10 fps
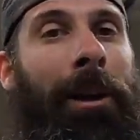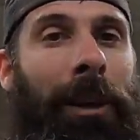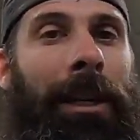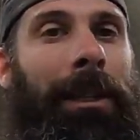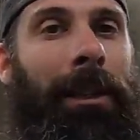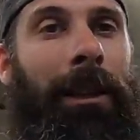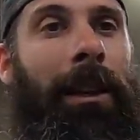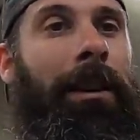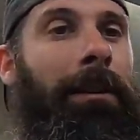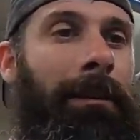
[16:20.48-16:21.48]
get
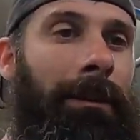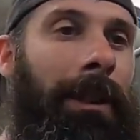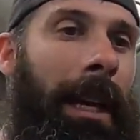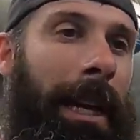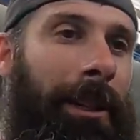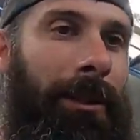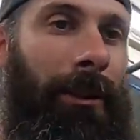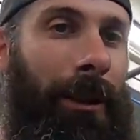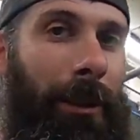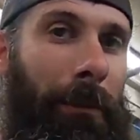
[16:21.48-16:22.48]
to
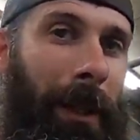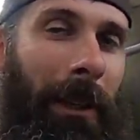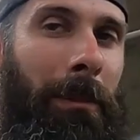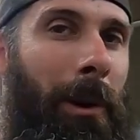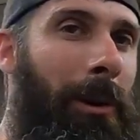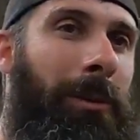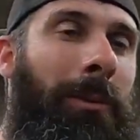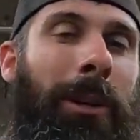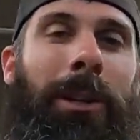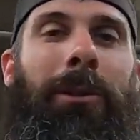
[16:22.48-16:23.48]
the billet parts
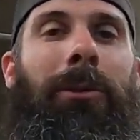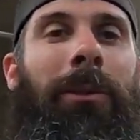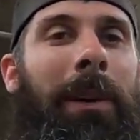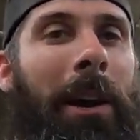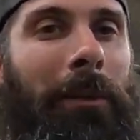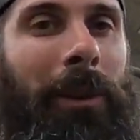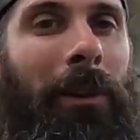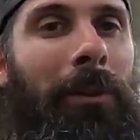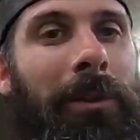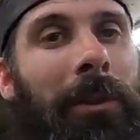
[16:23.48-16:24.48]
we're going to do on the valve
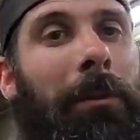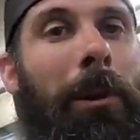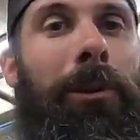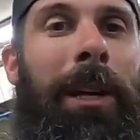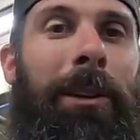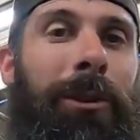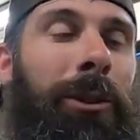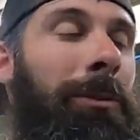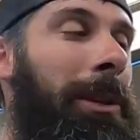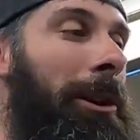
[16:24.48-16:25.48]
covers for the burn down
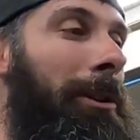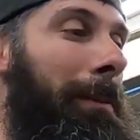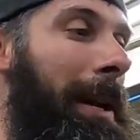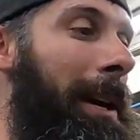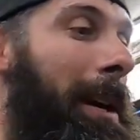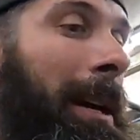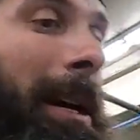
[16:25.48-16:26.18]
tubes here in a minute.